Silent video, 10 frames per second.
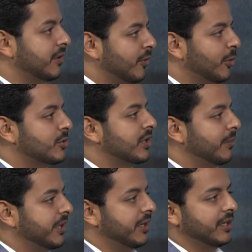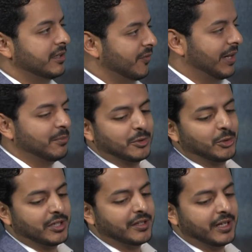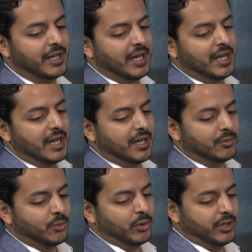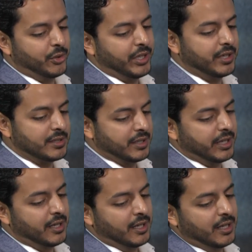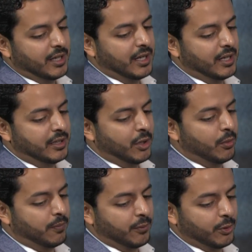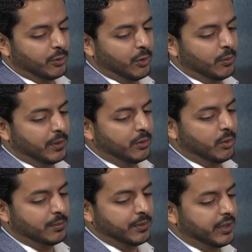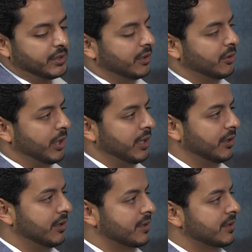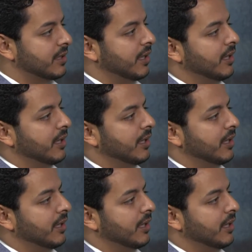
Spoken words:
flows coming in development or anything. And what do you think, is there any hope for global cooperation to end this,